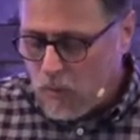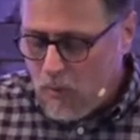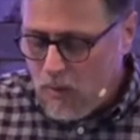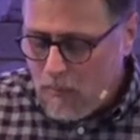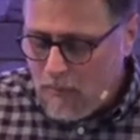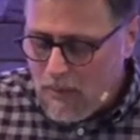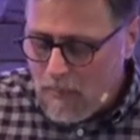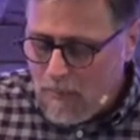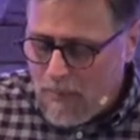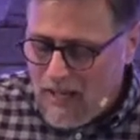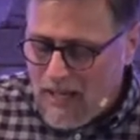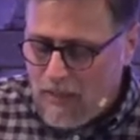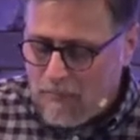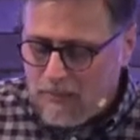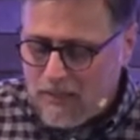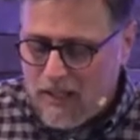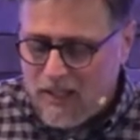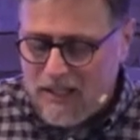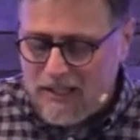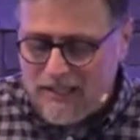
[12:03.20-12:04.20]
when we
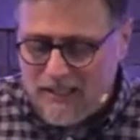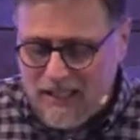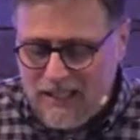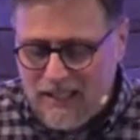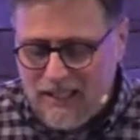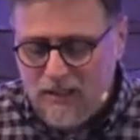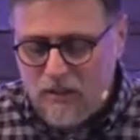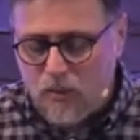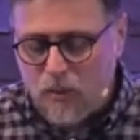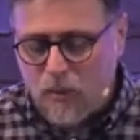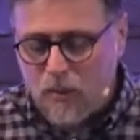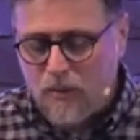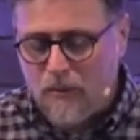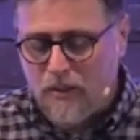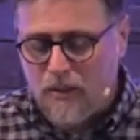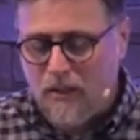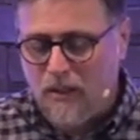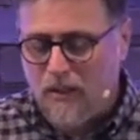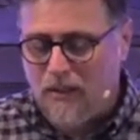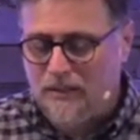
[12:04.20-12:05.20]
baptize into
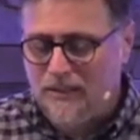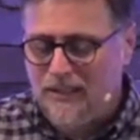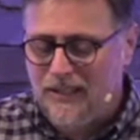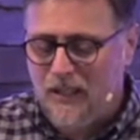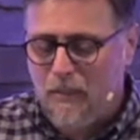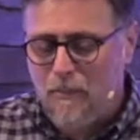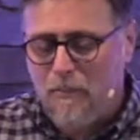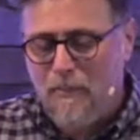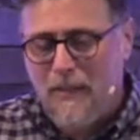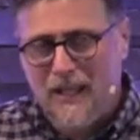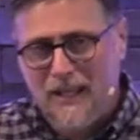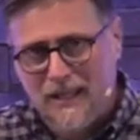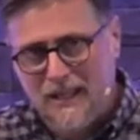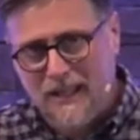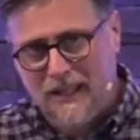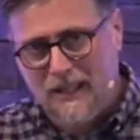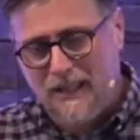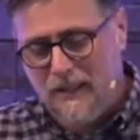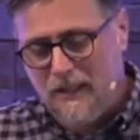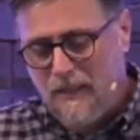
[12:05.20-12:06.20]
orthodoxy the
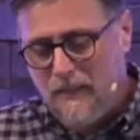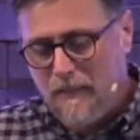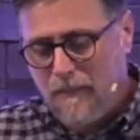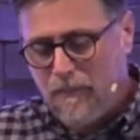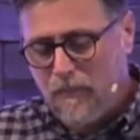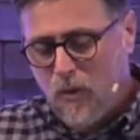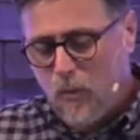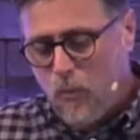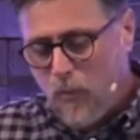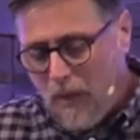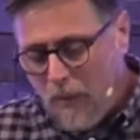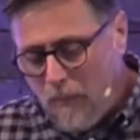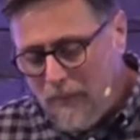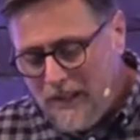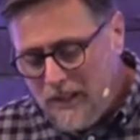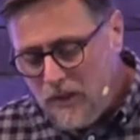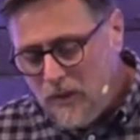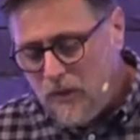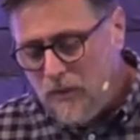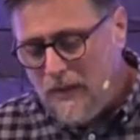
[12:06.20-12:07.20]
method, when
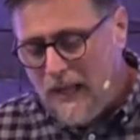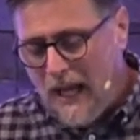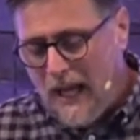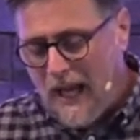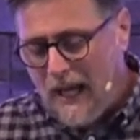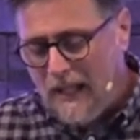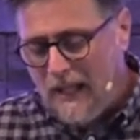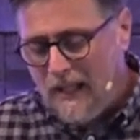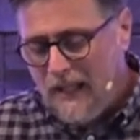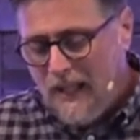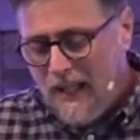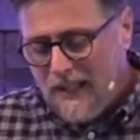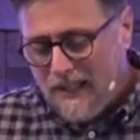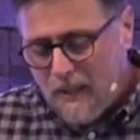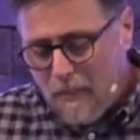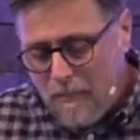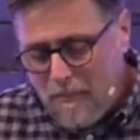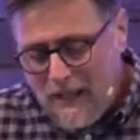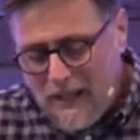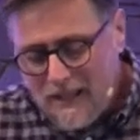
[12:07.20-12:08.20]
we do that,
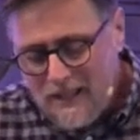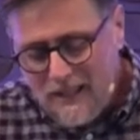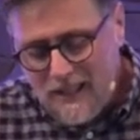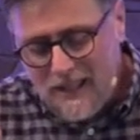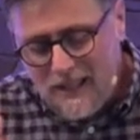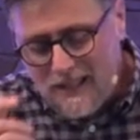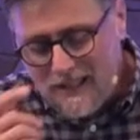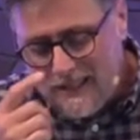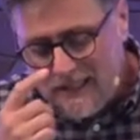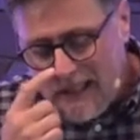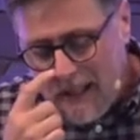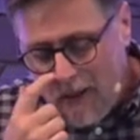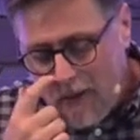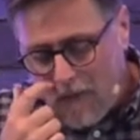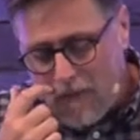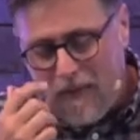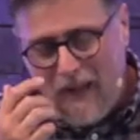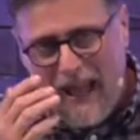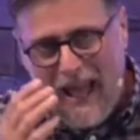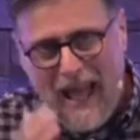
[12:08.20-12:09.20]
the method
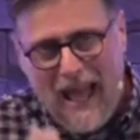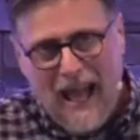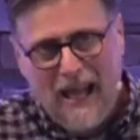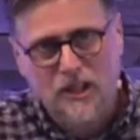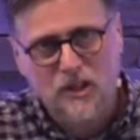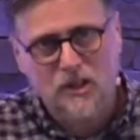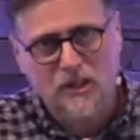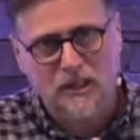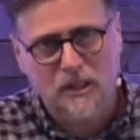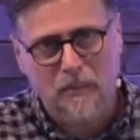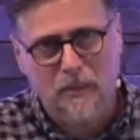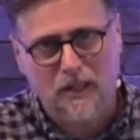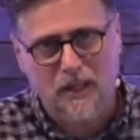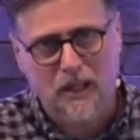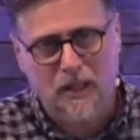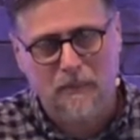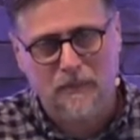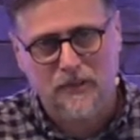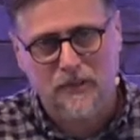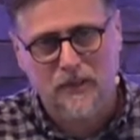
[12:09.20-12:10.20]
itself actually
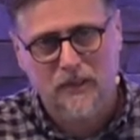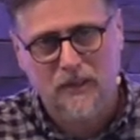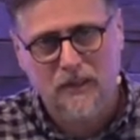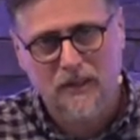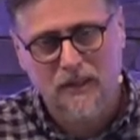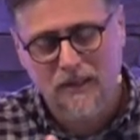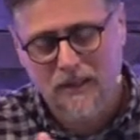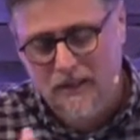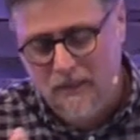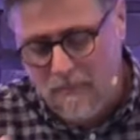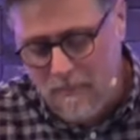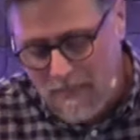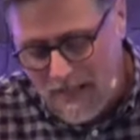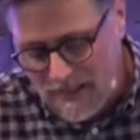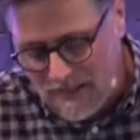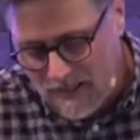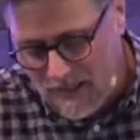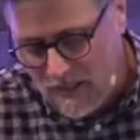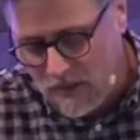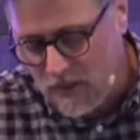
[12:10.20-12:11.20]
becomes the
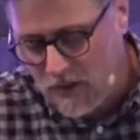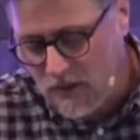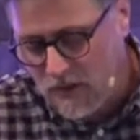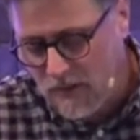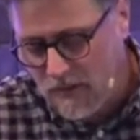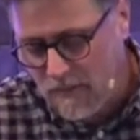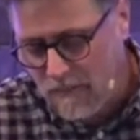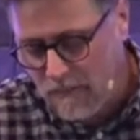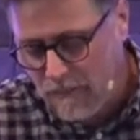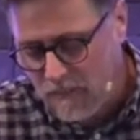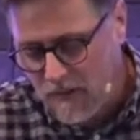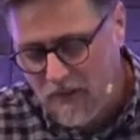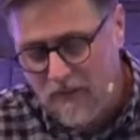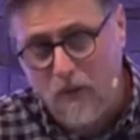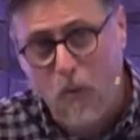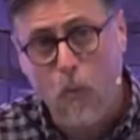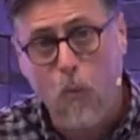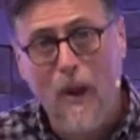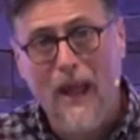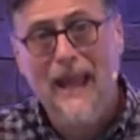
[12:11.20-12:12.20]
message.
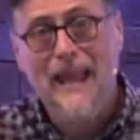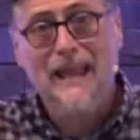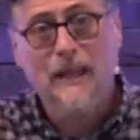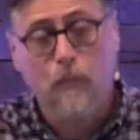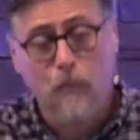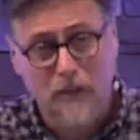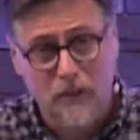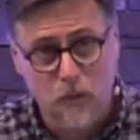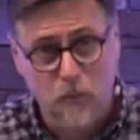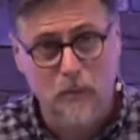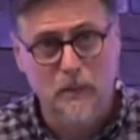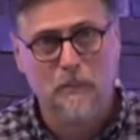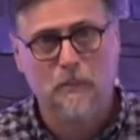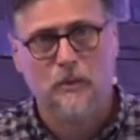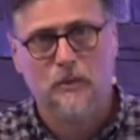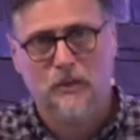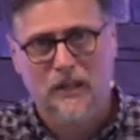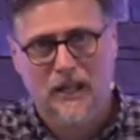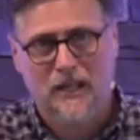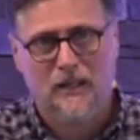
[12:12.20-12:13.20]
The way in which we
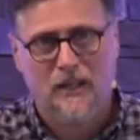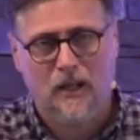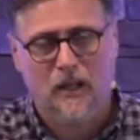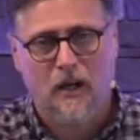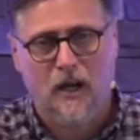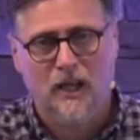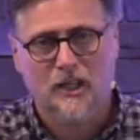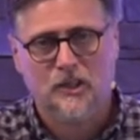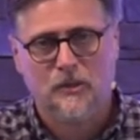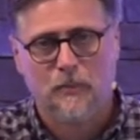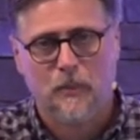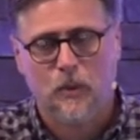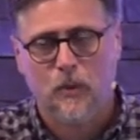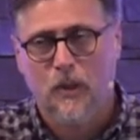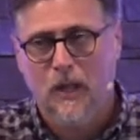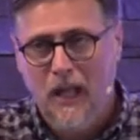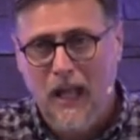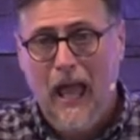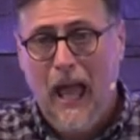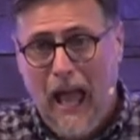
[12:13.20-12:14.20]
present the gospel
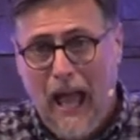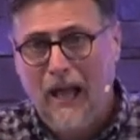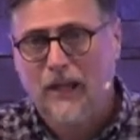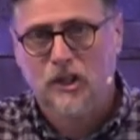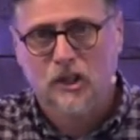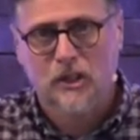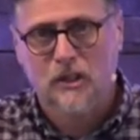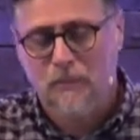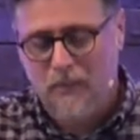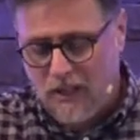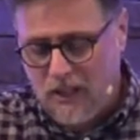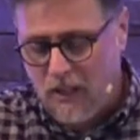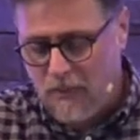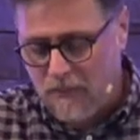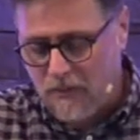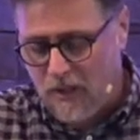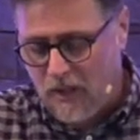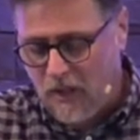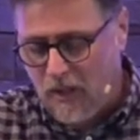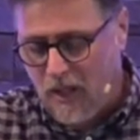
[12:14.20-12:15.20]
actually
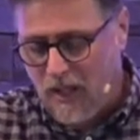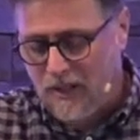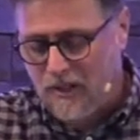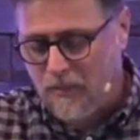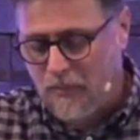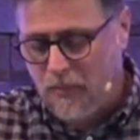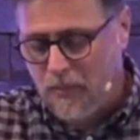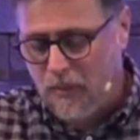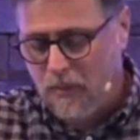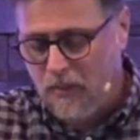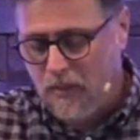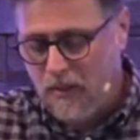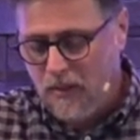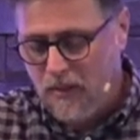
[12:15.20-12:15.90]
becomes the gospel.